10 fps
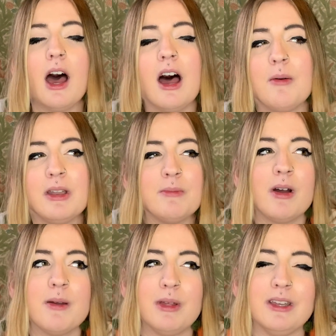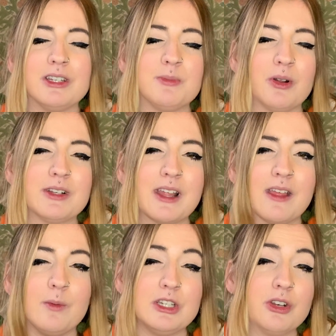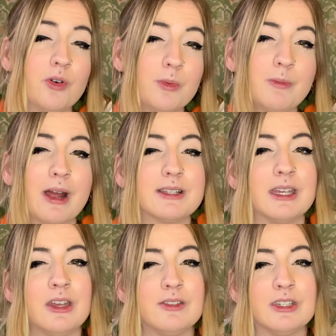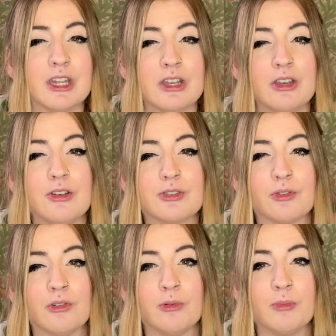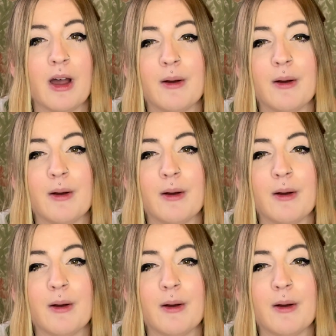and in my opinion, to be honest, I think we should all be practicing using gender neutral